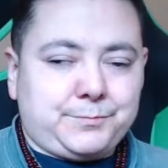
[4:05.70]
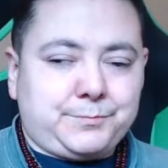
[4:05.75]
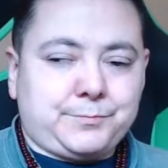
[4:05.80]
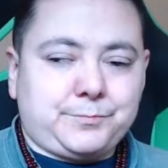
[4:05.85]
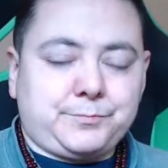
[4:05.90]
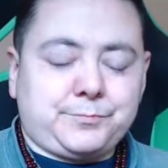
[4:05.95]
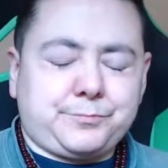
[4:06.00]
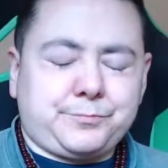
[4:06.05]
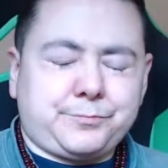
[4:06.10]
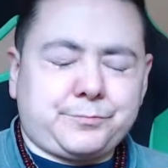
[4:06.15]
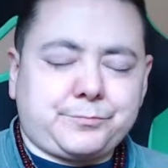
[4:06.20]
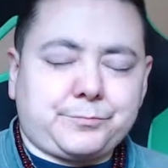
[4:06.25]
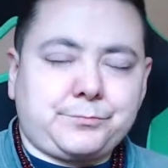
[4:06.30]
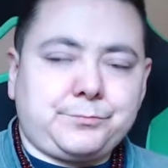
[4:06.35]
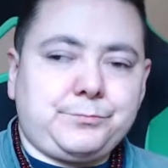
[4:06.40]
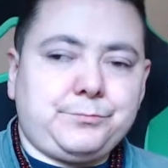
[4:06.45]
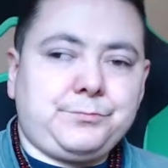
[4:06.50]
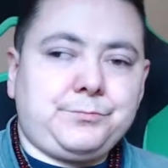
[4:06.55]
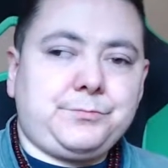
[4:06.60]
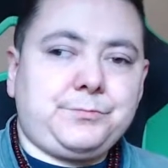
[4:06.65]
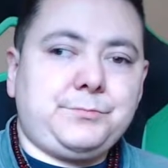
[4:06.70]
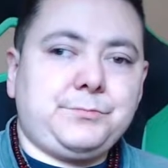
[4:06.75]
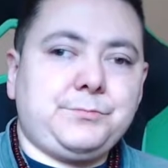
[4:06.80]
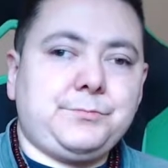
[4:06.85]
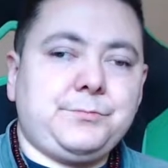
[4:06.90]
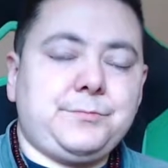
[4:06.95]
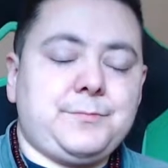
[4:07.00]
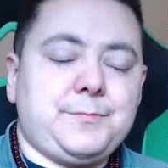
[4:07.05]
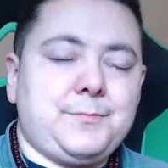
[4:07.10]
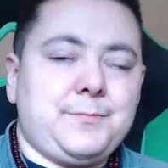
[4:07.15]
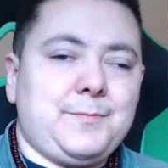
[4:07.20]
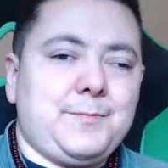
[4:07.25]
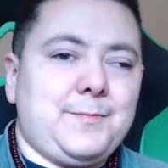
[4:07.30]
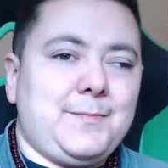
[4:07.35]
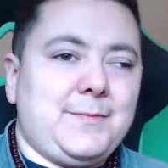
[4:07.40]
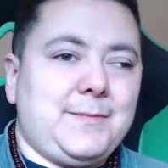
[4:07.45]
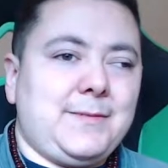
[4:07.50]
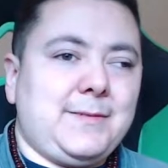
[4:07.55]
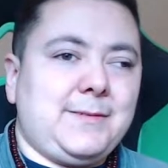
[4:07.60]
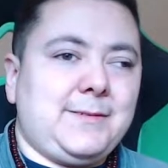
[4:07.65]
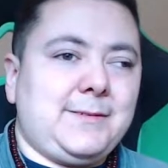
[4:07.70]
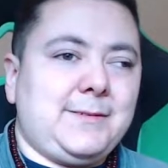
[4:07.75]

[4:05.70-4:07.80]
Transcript: (silence)